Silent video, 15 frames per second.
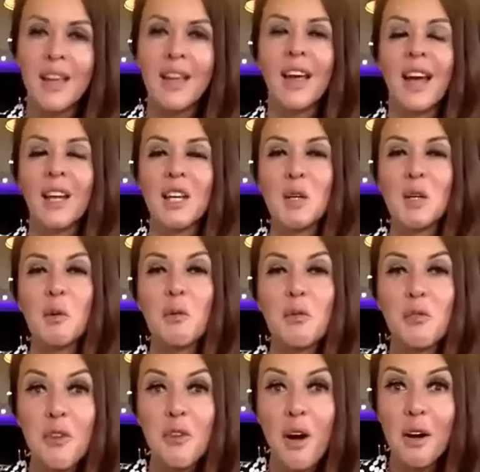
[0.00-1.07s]
And you will
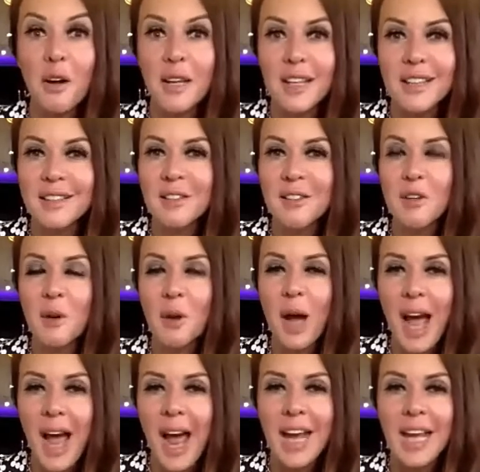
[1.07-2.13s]
find that your
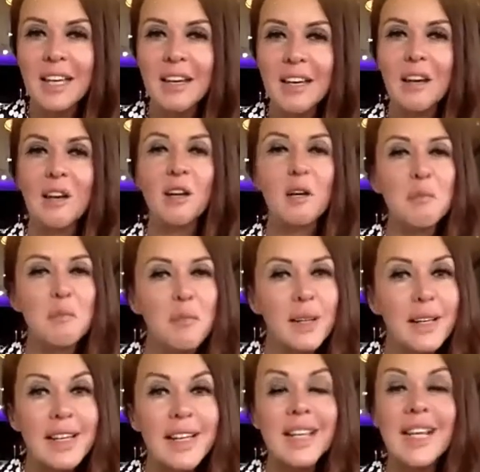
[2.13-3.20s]
anger
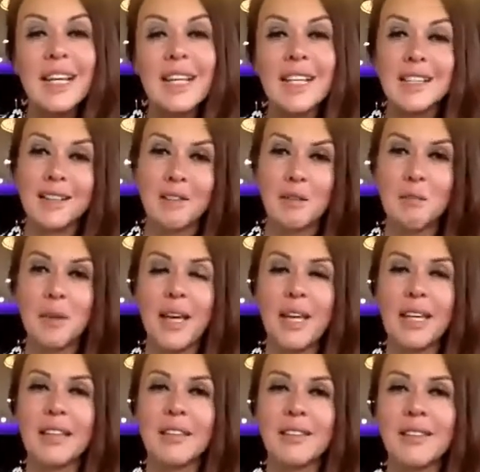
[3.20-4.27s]
completely
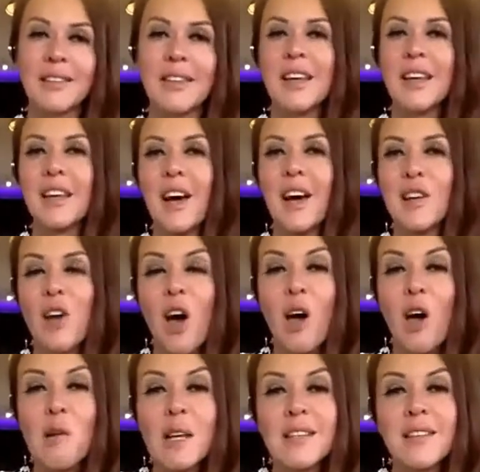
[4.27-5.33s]
disappears. And not
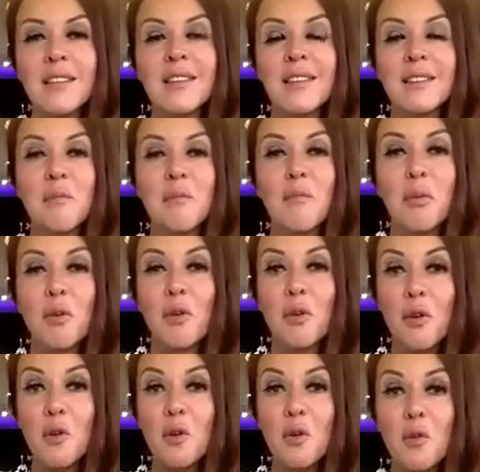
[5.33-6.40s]
only does this
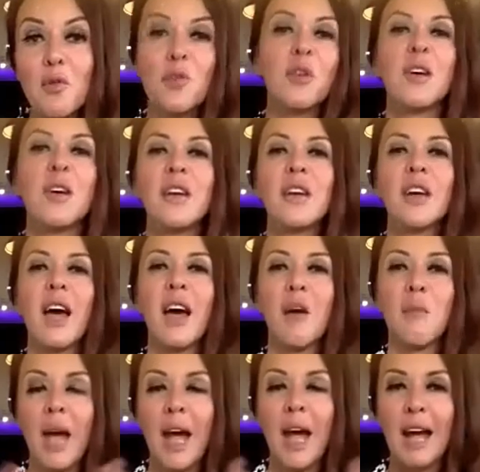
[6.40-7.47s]
improve
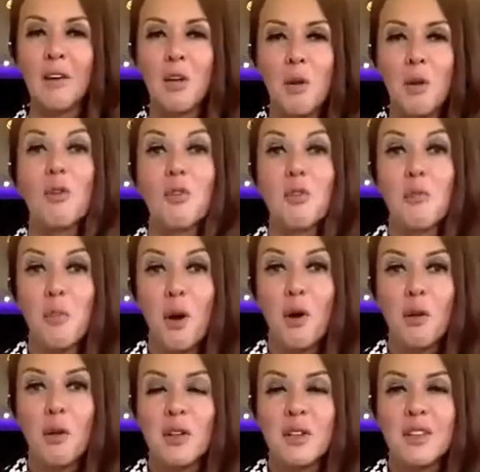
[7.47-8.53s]
how you
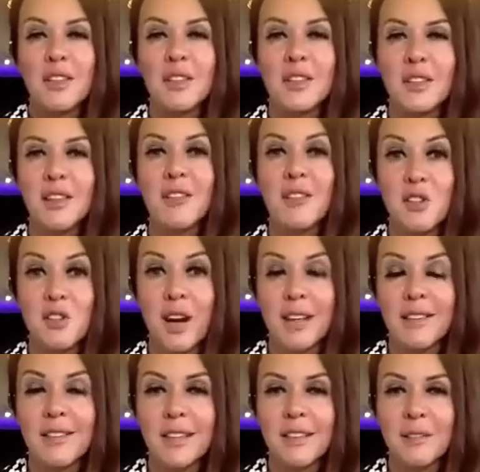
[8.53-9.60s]
respond to the
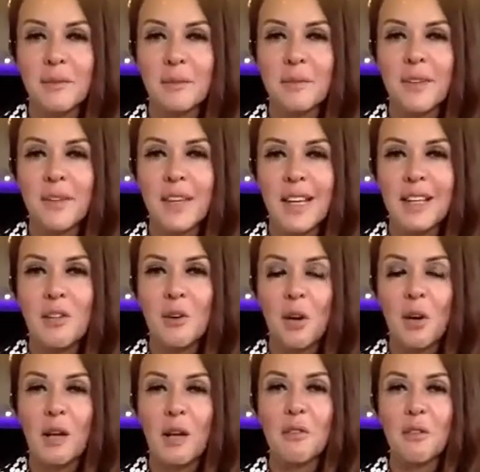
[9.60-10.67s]
stressor in your
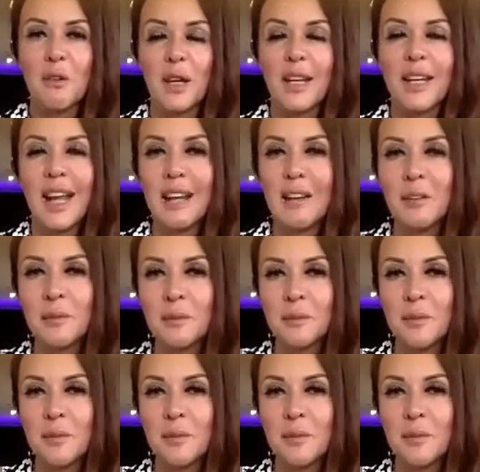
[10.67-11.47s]
life right now,